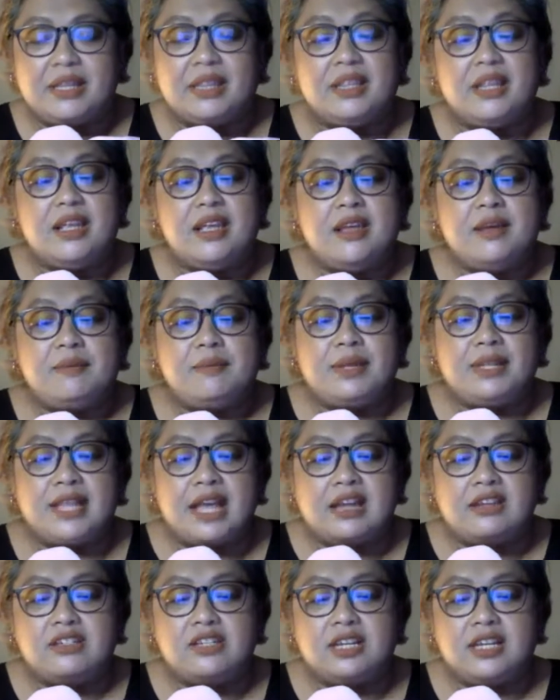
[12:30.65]
But
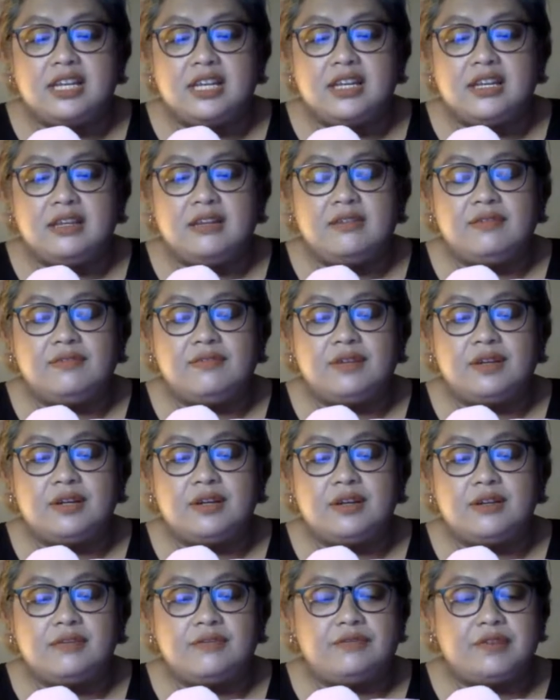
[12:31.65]
actually
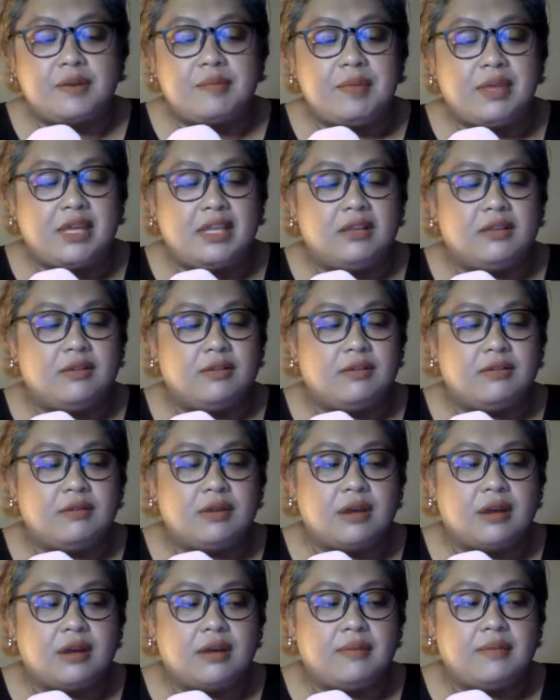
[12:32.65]
for me, no,